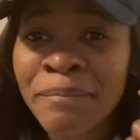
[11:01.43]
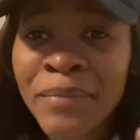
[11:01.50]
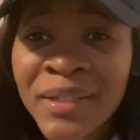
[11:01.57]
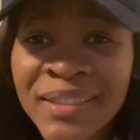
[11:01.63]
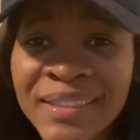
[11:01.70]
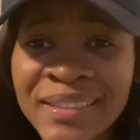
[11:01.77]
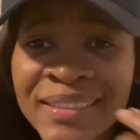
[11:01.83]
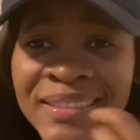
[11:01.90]

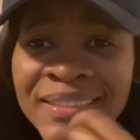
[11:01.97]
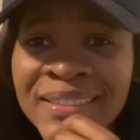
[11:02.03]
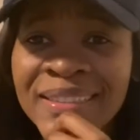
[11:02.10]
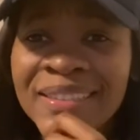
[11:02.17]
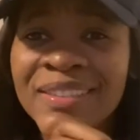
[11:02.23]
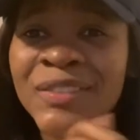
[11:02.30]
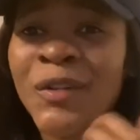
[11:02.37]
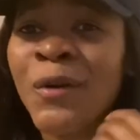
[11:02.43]
book,
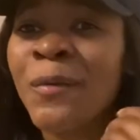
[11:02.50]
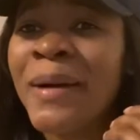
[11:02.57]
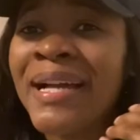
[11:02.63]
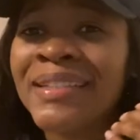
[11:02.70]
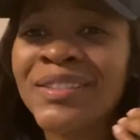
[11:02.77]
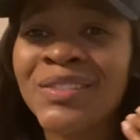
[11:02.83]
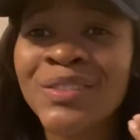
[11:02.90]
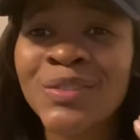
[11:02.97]
to go
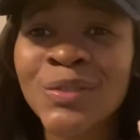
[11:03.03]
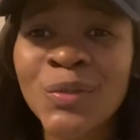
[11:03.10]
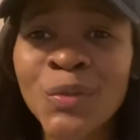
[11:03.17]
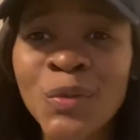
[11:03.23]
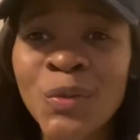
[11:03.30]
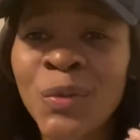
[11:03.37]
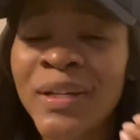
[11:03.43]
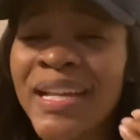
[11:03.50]
back to school,
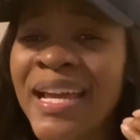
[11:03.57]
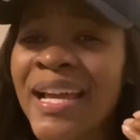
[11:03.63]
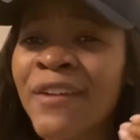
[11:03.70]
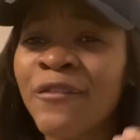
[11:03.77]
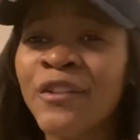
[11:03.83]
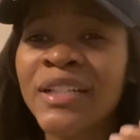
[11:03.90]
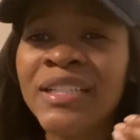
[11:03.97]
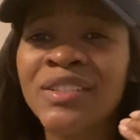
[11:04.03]

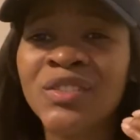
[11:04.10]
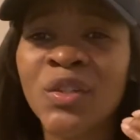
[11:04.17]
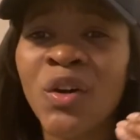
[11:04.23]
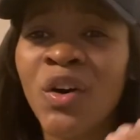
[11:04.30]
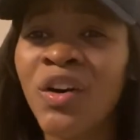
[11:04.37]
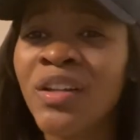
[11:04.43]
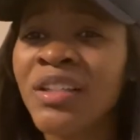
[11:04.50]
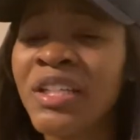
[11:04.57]
whatever He's
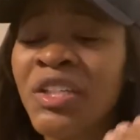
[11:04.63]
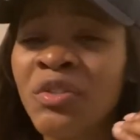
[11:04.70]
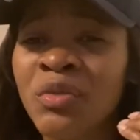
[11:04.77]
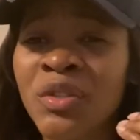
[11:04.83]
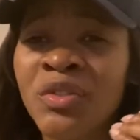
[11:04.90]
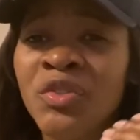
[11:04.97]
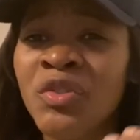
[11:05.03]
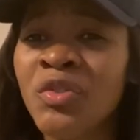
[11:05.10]
calling you
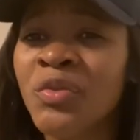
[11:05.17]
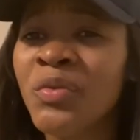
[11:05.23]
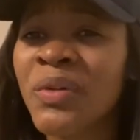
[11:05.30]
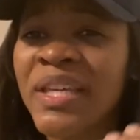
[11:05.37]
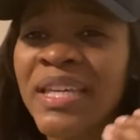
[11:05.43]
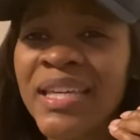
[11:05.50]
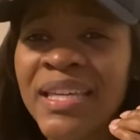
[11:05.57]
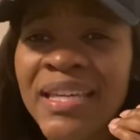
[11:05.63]
to do,
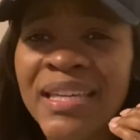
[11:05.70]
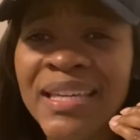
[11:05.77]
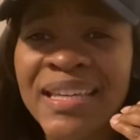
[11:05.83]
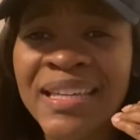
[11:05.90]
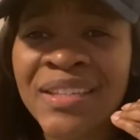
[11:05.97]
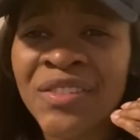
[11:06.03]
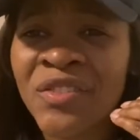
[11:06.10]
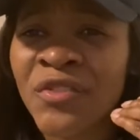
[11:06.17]
He
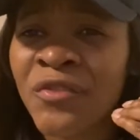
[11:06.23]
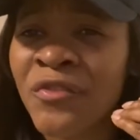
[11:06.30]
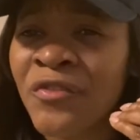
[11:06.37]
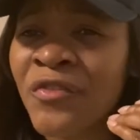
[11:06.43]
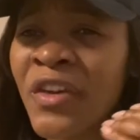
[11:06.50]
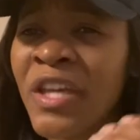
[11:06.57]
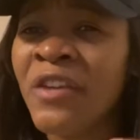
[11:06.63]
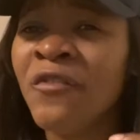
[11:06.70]
is
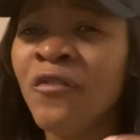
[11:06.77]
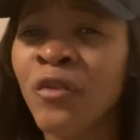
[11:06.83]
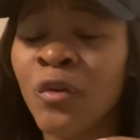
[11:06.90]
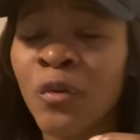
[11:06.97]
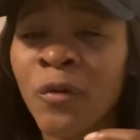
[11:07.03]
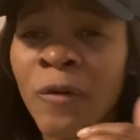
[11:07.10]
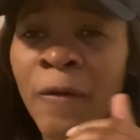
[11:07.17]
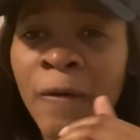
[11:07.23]

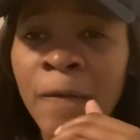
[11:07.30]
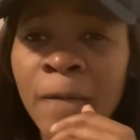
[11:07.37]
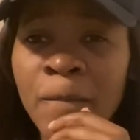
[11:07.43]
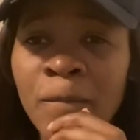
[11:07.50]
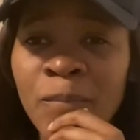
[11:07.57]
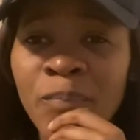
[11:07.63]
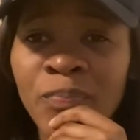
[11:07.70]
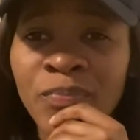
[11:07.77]
faithful
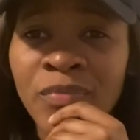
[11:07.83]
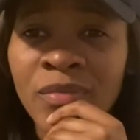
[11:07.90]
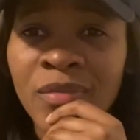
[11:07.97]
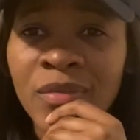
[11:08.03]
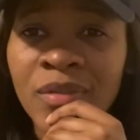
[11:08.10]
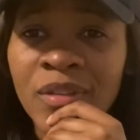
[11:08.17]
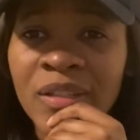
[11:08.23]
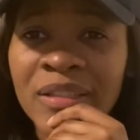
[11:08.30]

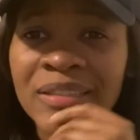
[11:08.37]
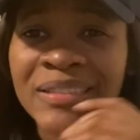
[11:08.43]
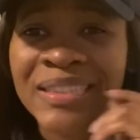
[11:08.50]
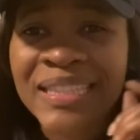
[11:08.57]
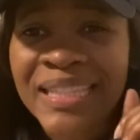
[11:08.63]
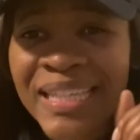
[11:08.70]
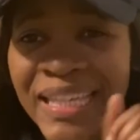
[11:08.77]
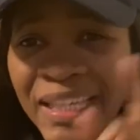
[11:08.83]
to
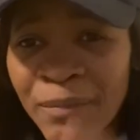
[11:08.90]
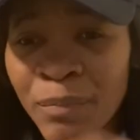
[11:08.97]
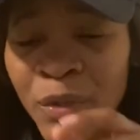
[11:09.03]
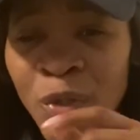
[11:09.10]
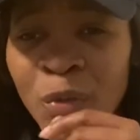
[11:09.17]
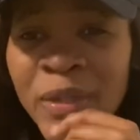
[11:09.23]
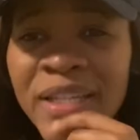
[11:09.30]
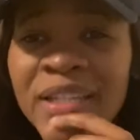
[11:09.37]
keep
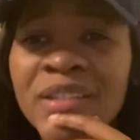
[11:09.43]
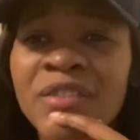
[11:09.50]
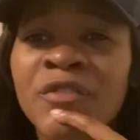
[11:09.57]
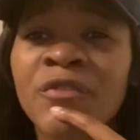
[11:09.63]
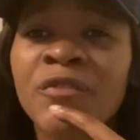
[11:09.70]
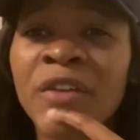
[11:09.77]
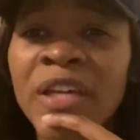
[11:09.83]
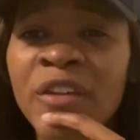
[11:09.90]
you. He is
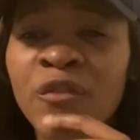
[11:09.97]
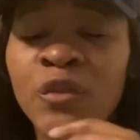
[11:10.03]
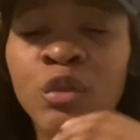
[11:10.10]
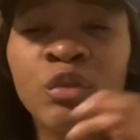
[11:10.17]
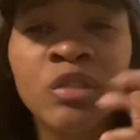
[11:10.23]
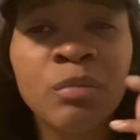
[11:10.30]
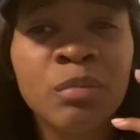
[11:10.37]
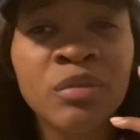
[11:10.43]
faithful
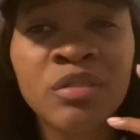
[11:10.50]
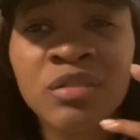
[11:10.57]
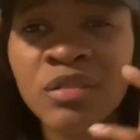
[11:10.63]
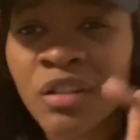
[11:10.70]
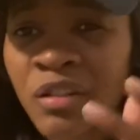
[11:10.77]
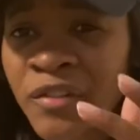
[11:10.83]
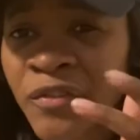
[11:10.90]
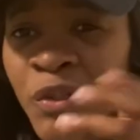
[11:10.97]
to
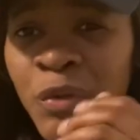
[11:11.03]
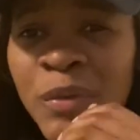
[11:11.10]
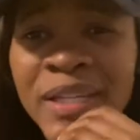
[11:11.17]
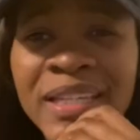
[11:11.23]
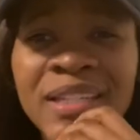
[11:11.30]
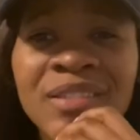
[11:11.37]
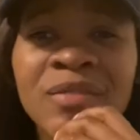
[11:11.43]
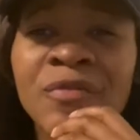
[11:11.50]
preserve you.
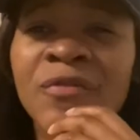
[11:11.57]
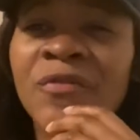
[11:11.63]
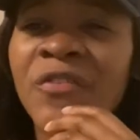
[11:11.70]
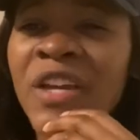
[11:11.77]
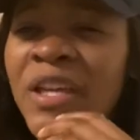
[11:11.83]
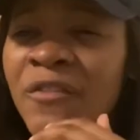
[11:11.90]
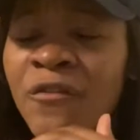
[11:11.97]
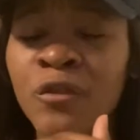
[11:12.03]
He is
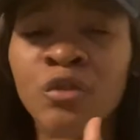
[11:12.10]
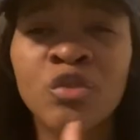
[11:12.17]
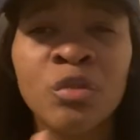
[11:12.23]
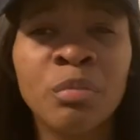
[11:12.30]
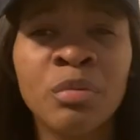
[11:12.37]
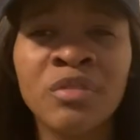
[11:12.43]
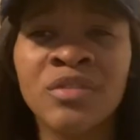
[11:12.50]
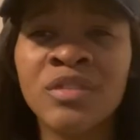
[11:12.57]
faithful to
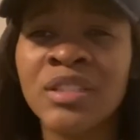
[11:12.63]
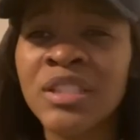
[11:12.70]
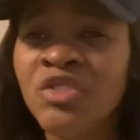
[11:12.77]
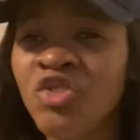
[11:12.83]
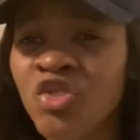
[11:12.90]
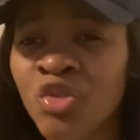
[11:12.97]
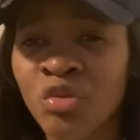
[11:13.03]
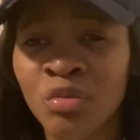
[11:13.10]

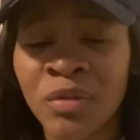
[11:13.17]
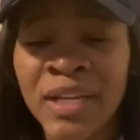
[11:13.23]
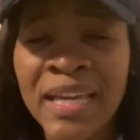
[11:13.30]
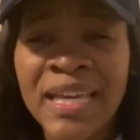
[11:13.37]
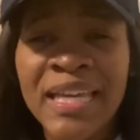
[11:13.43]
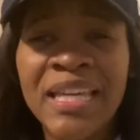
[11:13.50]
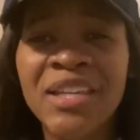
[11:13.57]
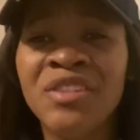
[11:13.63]
present you.
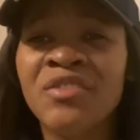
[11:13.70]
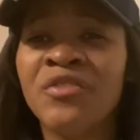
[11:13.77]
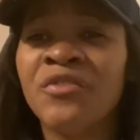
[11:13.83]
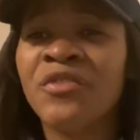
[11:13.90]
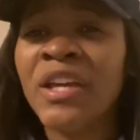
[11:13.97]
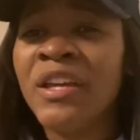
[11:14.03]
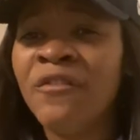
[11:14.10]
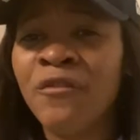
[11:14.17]
He is
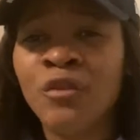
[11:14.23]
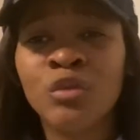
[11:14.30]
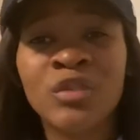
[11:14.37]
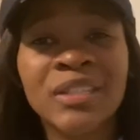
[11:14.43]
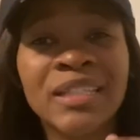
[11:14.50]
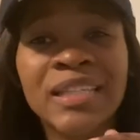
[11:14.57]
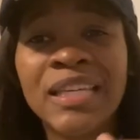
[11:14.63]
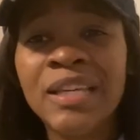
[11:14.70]
faithful
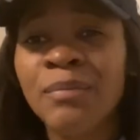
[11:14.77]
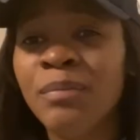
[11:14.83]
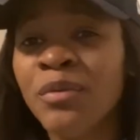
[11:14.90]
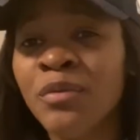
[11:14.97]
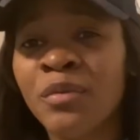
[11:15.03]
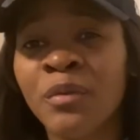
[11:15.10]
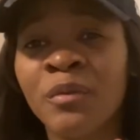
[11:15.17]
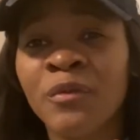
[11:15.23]
to keep you
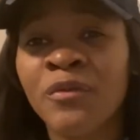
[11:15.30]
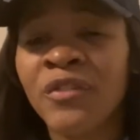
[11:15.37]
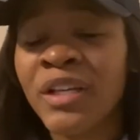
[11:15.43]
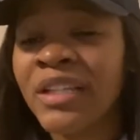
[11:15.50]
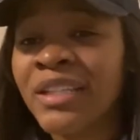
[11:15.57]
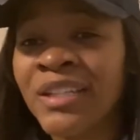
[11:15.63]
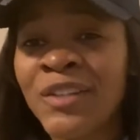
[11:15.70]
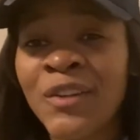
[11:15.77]
from
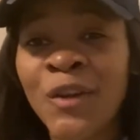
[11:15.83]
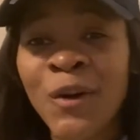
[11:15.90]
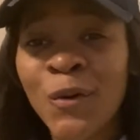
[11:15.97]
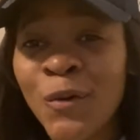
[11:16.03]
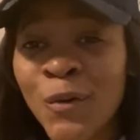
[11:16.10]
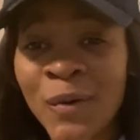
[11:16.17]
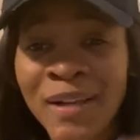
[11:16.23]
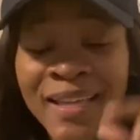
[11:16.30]
failing.
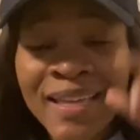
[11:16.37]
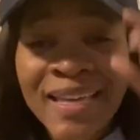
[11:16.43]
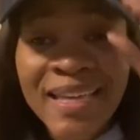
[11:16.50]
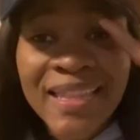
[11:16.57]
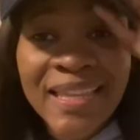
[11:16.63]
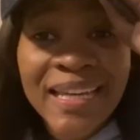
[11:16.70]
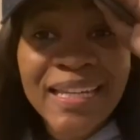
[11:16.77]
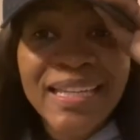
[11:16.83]
Know
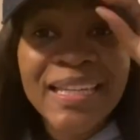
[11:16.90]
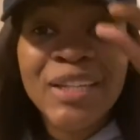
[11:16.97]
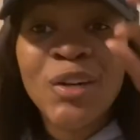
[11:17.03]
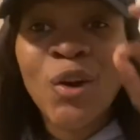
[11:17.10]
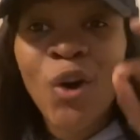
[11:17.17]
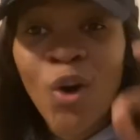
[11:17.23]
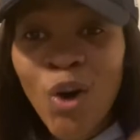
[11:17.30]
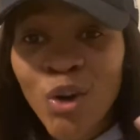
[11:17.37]
that He
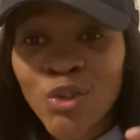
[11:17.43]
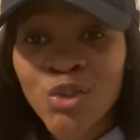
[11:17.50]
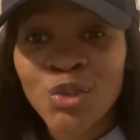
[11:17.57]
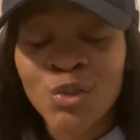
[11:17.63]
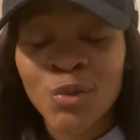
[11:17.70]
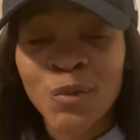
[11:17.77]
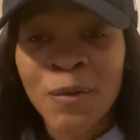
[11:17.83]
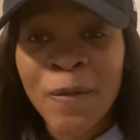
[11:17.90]
called
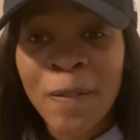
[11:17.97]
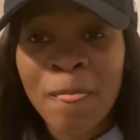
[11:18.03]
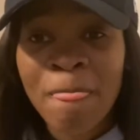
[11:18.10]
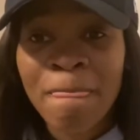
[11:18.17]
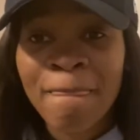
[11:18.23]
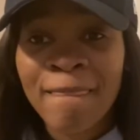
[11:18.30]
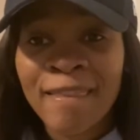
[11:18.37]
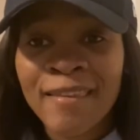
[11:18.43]
you.
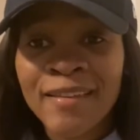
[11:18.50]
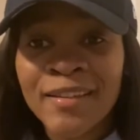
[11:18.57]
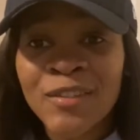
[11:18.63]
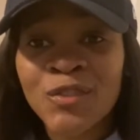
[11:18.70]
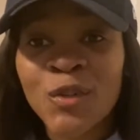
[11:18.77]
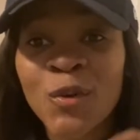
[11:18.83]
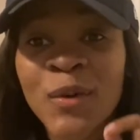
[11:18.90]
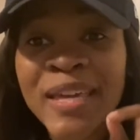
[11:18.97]

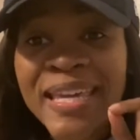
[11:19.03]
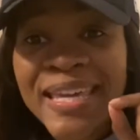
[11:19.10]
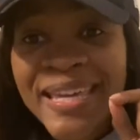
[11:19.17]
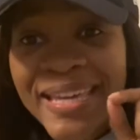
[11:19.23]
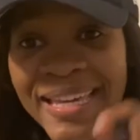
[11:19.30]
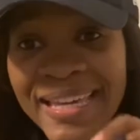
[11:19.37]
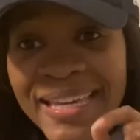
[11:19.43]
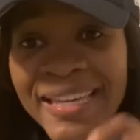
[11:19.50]
So
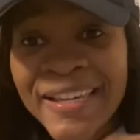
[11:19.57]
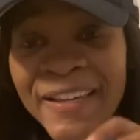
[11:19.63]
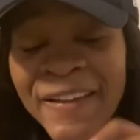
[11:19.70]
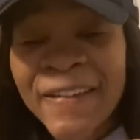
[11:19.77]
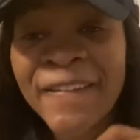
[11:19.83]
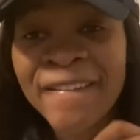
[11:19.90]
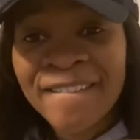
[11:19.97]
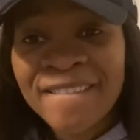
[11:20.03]
He
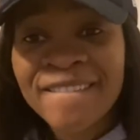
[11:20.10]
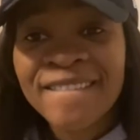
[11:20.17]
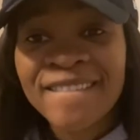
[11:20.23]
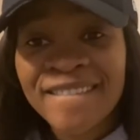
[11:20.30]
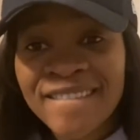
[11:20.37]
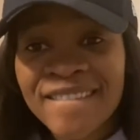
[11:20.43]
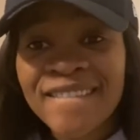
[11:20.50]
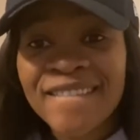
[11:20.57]

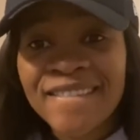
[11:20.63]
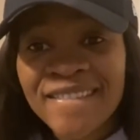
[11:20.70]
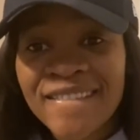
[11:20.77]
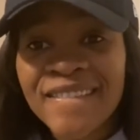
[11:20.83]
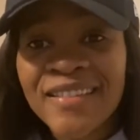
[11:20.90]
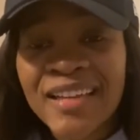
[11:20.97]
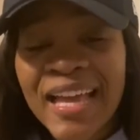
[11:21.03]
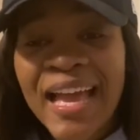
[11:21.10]

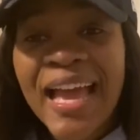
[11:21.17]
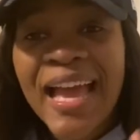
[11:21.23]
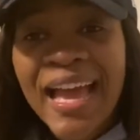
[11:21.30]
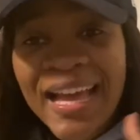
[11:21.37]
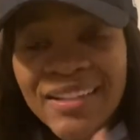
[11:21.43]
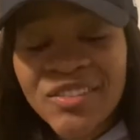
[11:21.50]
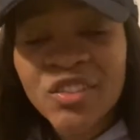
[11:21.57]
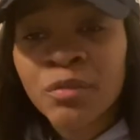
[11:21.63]

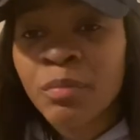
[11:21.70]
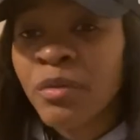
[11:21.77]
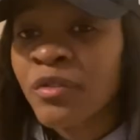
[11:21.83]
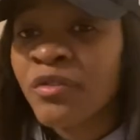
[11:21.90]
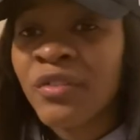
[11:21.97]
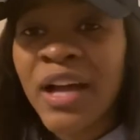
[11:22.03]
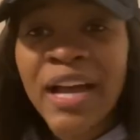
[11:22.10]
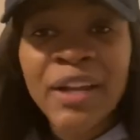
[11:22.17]
has to
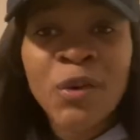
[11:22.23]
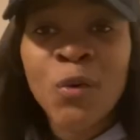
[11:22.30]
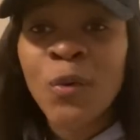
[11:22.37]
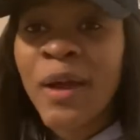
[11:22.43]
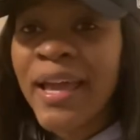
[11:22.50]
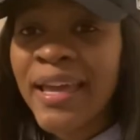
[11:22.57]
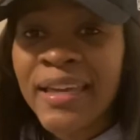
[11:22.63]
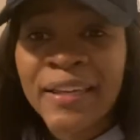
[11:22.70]
provide a
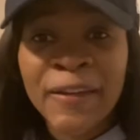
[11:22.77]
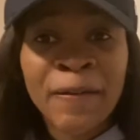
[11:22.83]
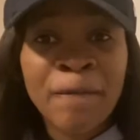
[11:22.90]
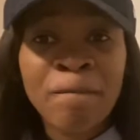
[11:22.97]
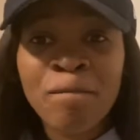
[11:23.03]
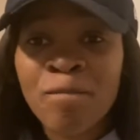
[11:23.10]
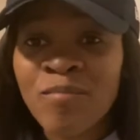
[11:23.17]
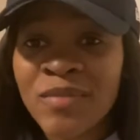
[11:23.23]
way
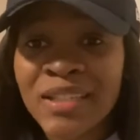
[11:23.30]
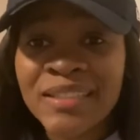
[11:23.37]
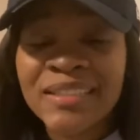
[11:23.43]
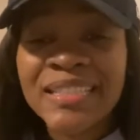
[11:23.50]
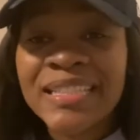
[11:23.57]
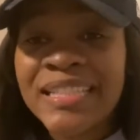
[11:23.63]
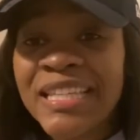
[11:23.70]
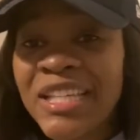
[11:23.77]

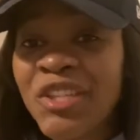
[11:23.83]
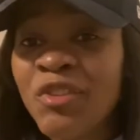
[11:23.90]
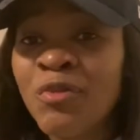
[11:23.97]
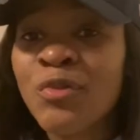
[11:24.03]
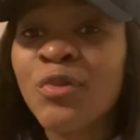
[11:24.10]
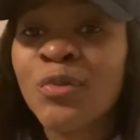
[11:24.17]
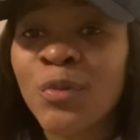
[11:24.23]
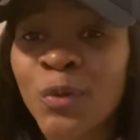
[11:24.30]
to get you
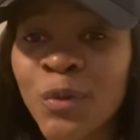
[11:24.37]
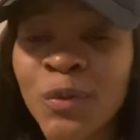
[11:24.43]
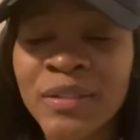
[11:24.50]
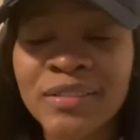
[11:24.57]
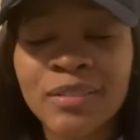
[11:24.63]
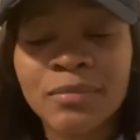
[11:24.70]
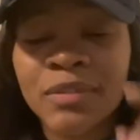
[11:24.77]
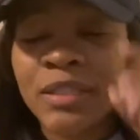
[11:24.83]
through it.
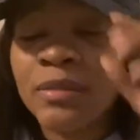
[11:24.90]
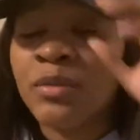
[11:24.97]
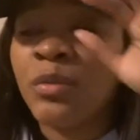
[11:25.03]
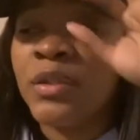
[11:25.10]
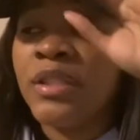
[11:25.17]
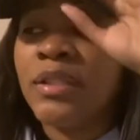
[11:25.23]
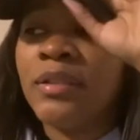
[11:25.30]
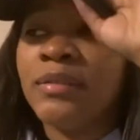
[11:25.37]
Sometimes
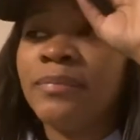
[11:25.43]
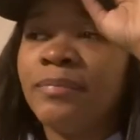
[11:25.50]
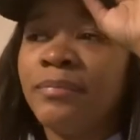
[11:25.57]
we think